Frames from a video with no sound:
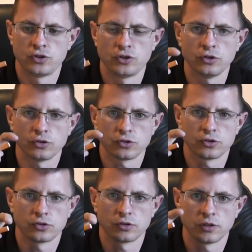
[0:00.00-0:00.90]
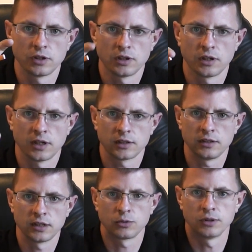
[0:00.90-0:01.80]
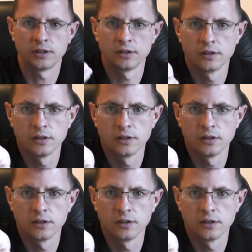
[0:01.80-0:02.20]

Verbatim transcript: just had liquid